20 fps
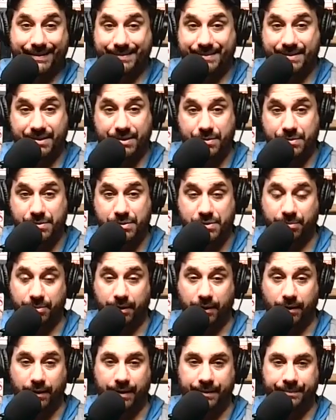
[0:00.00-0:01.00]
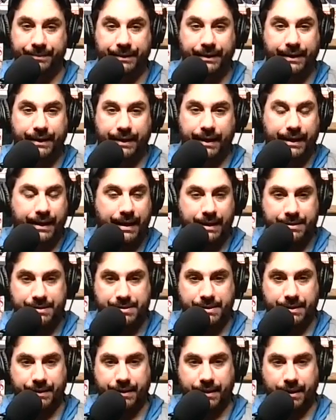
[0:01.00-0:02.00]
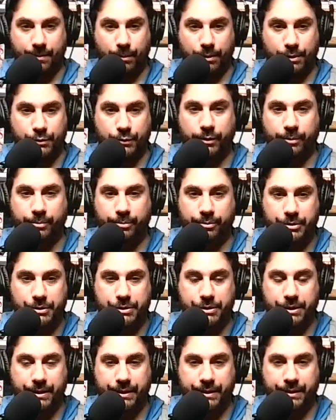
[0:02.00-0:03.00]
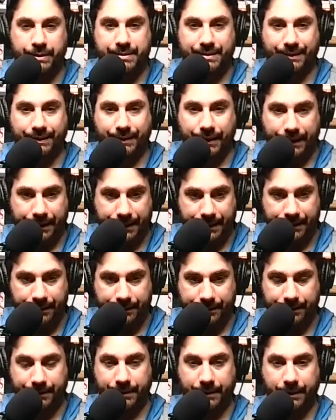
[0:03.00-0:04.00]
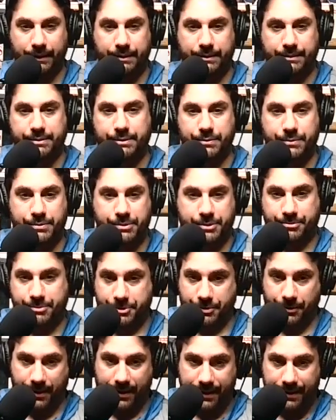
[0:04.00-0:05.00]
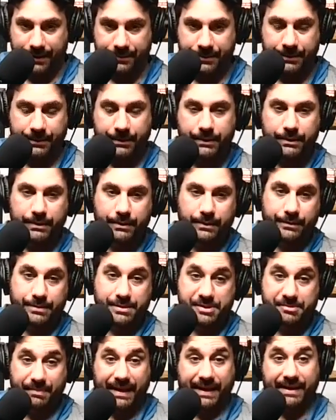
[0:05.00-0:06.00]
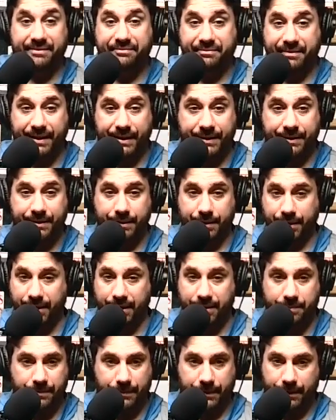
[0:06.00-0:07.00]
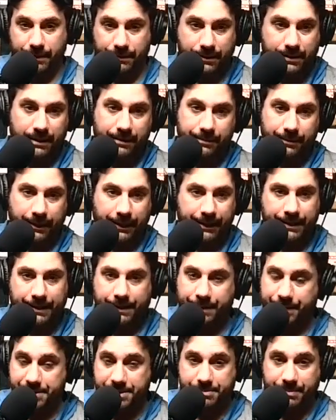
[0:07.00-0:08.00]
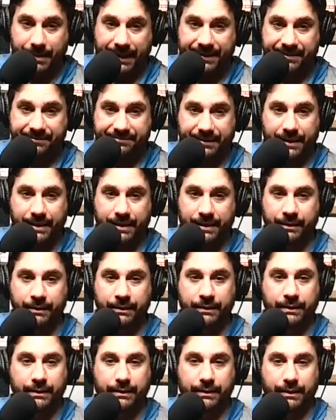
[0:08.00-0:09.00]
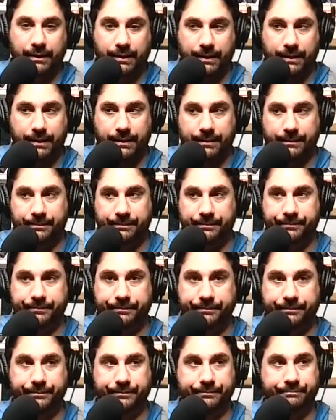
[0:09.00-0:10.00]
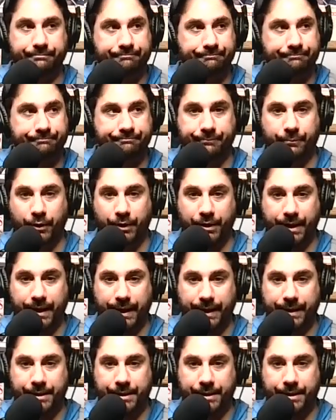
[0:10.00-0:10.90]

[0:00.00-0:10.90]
continues to blow up. I can't tell you how much we appreciate it. To like it, to subscribe. The Spotify, keep liking the Spotify. What do you got,